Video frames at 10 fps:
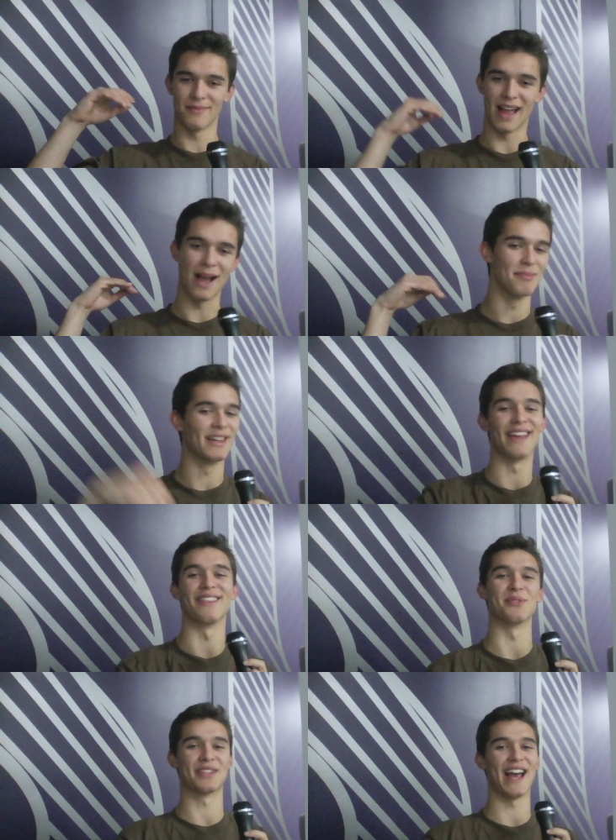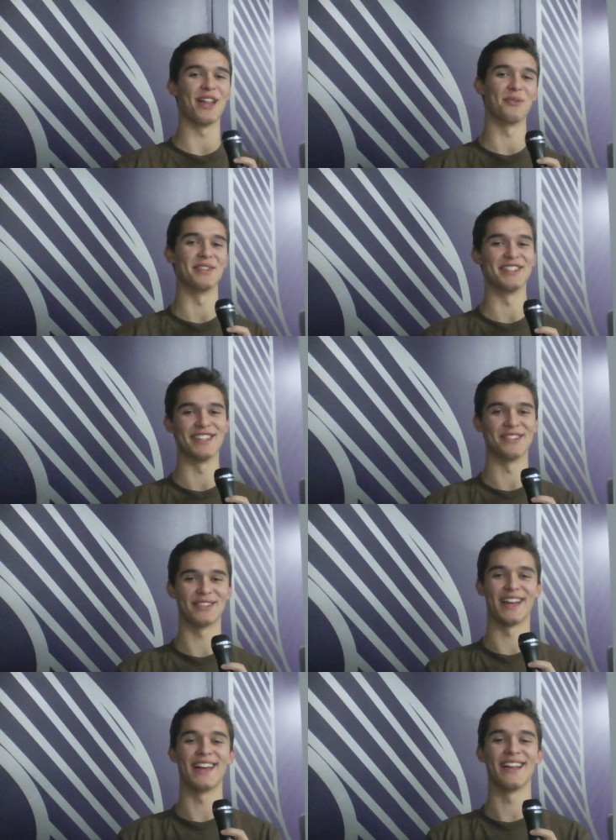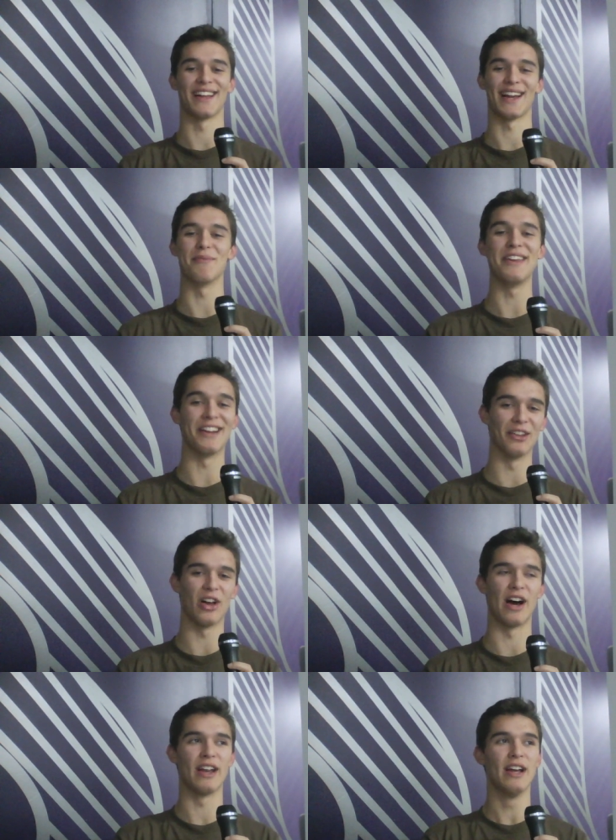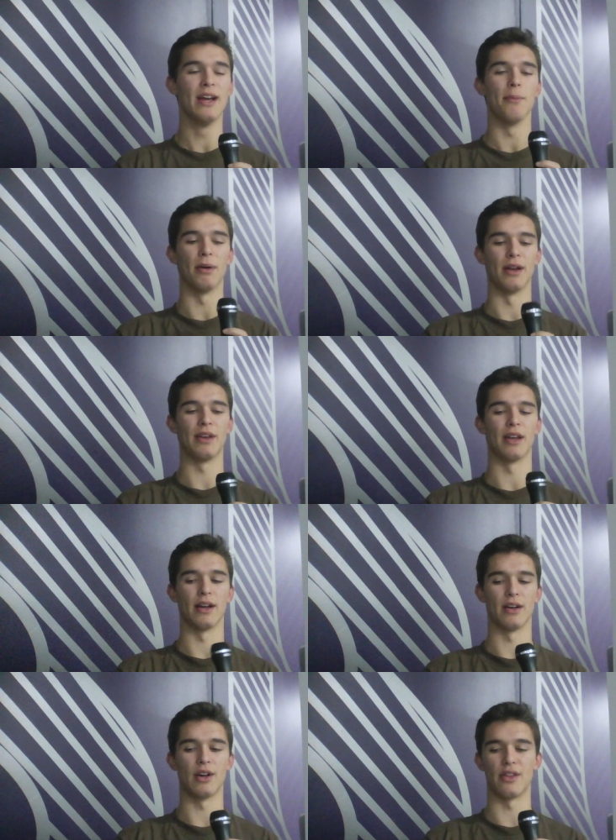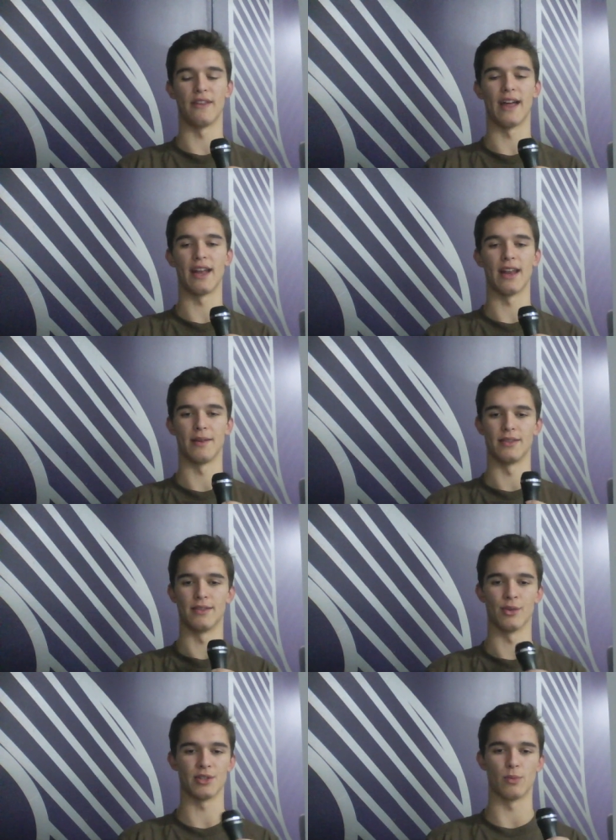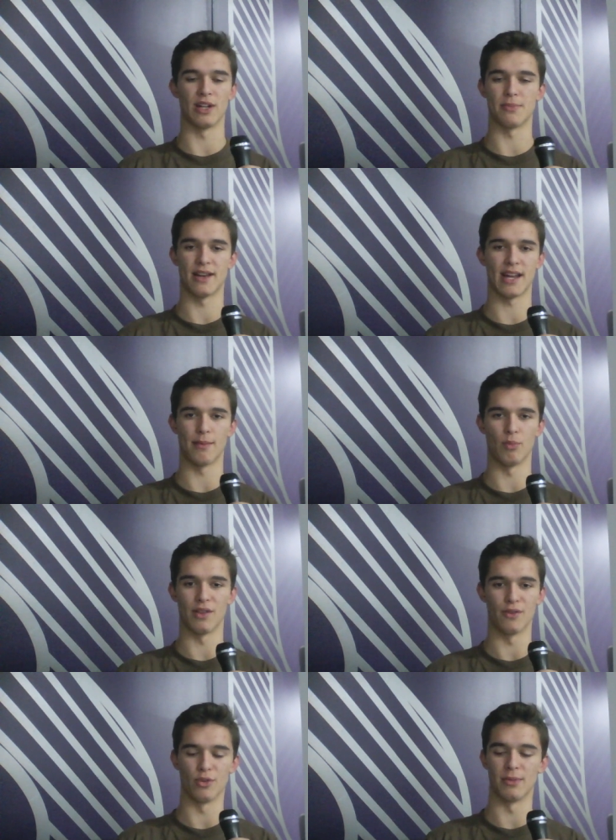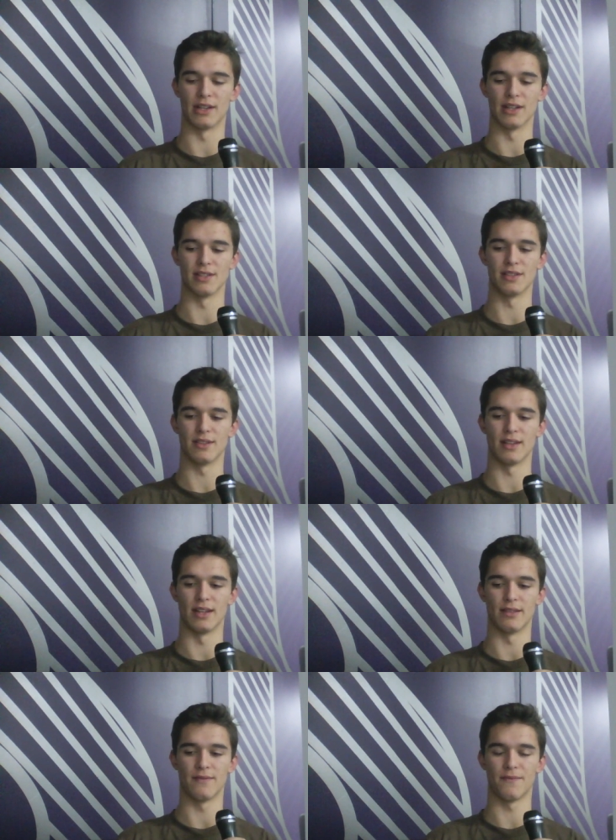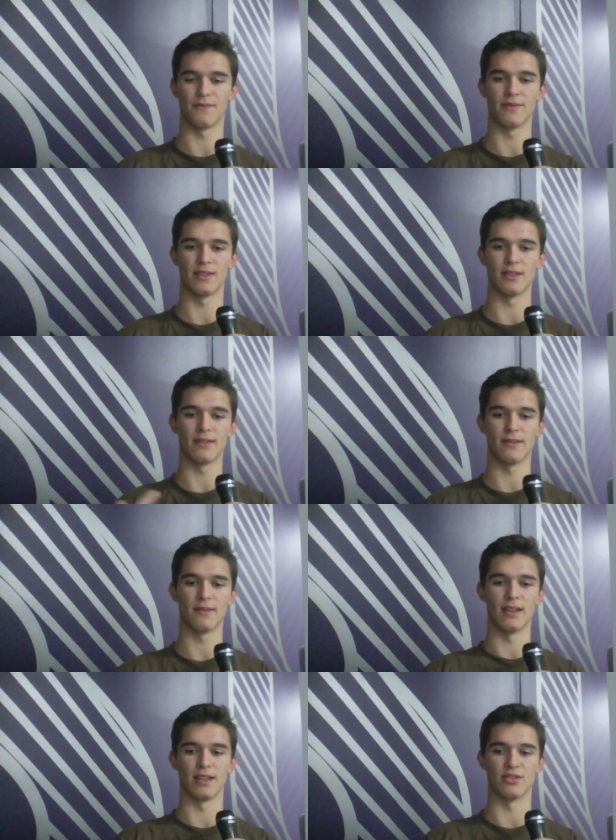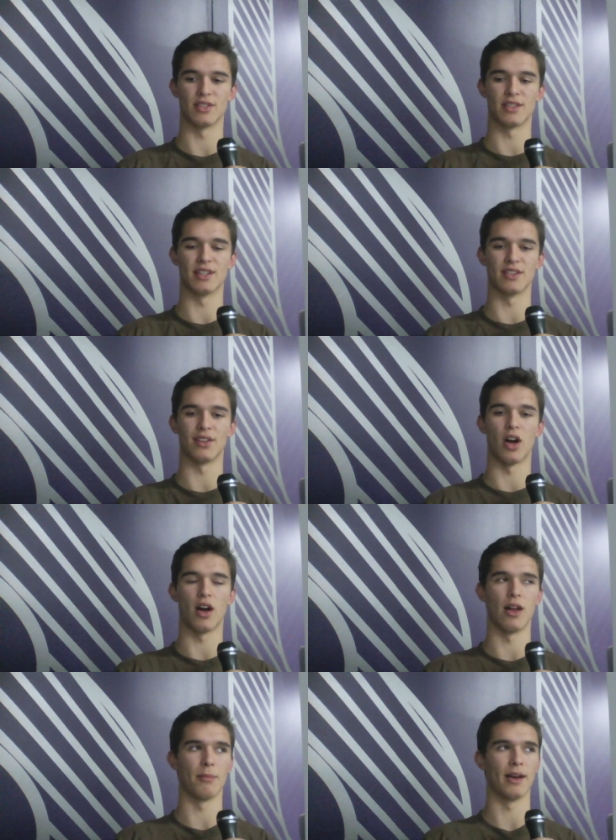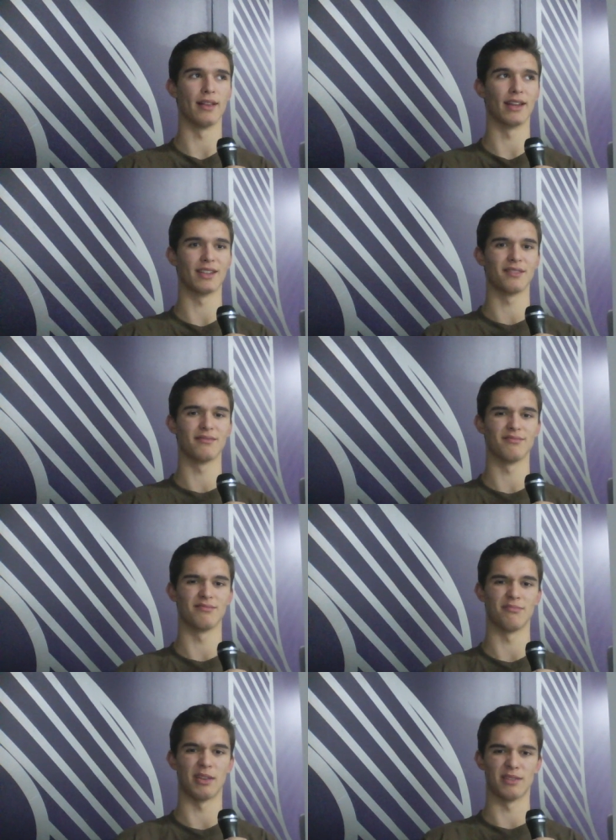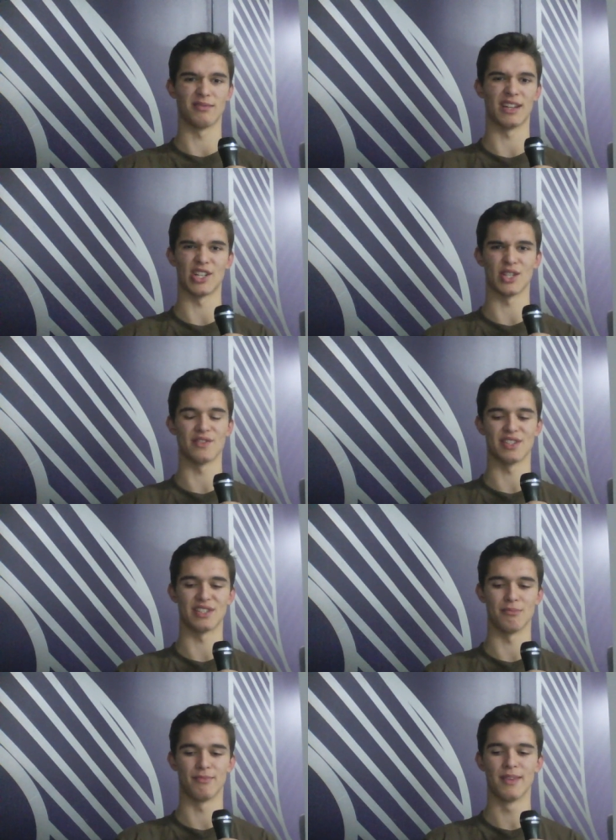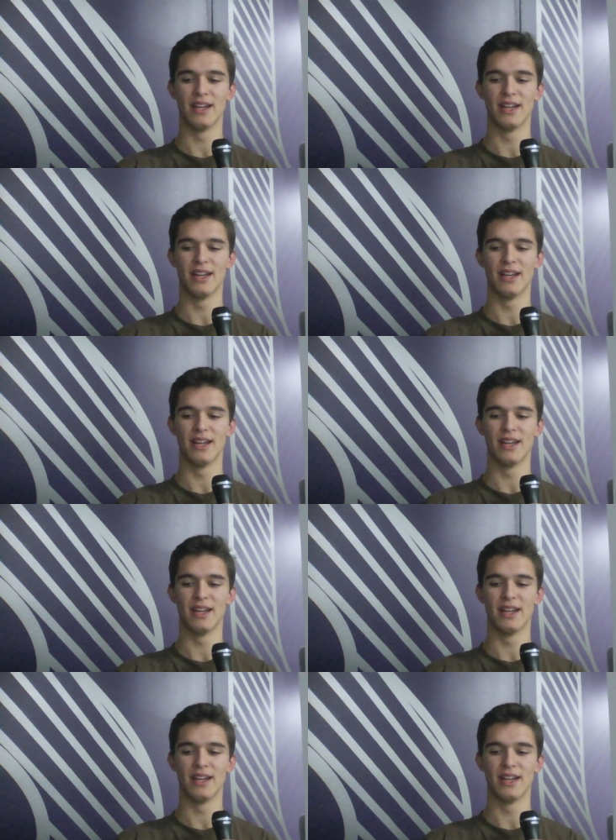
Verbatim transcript: I'm getting those calories in, okay? Like I'm eating a lot. But uh, other than that, I don't waste my time with food because it it's just it's a lot on my like my digestive system.